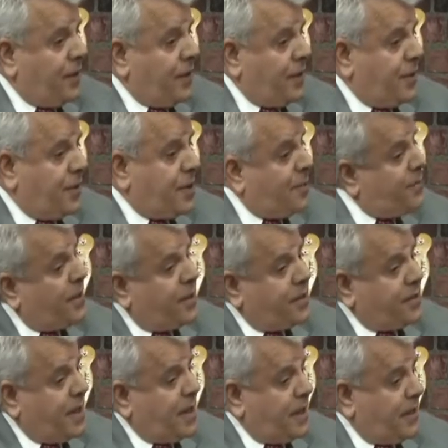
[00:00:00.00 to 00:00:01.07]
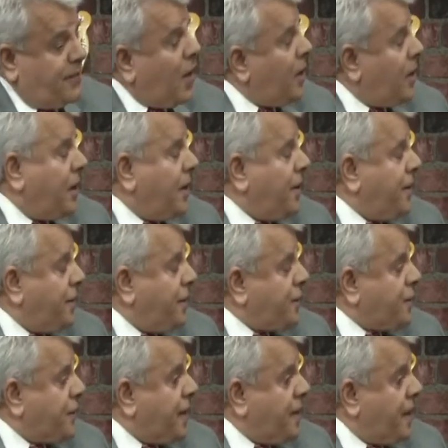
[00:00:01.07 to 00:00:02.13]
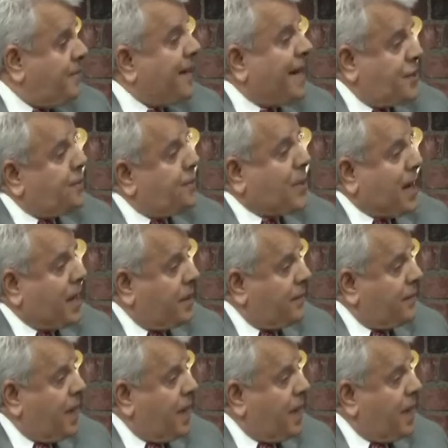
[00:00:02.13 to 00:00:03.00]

and there are some things that have gone on in the industry that I'm not so proud of.